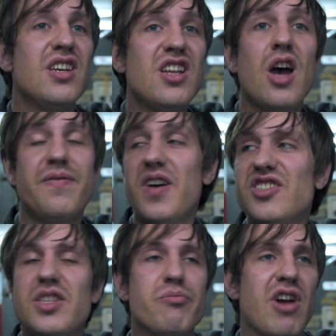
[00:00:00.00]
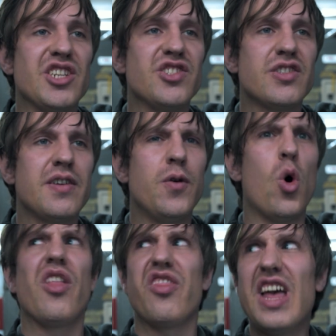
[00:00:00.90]
You know, first impressions, I
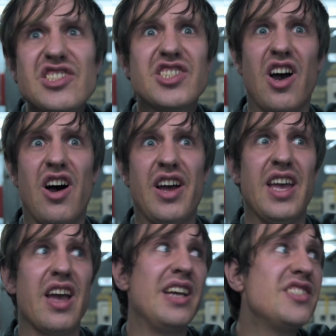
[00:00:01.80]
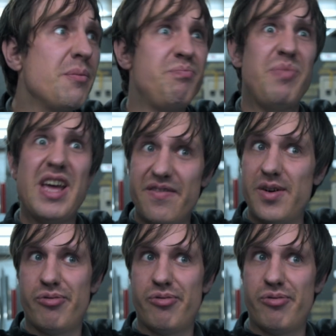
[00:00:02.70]
thought, this guy, he's a bit of a